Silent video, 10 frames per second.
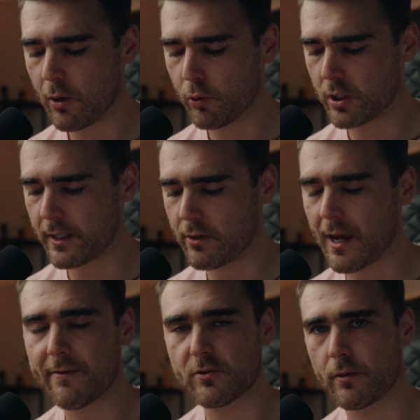which let you
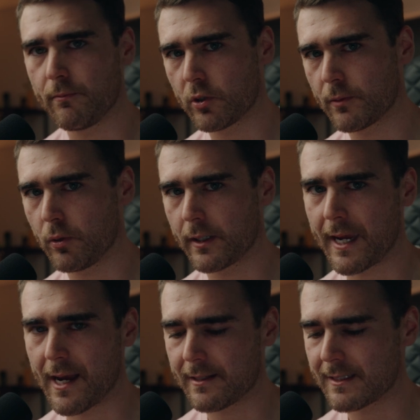have sort of multiple
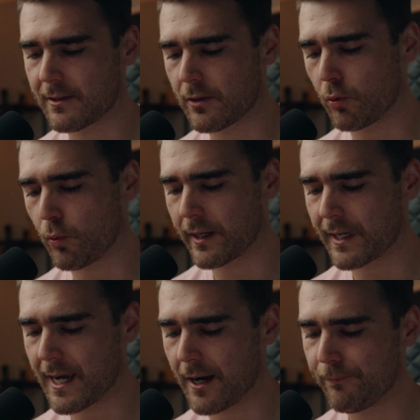accounts under the one
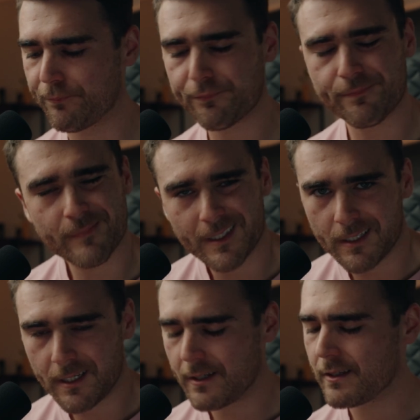account.
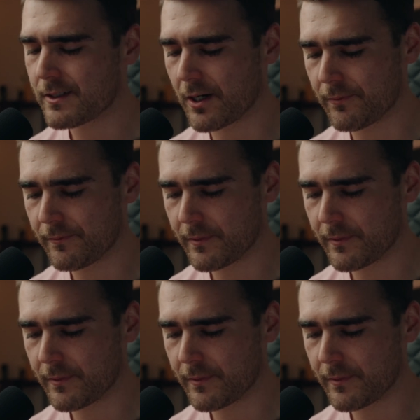So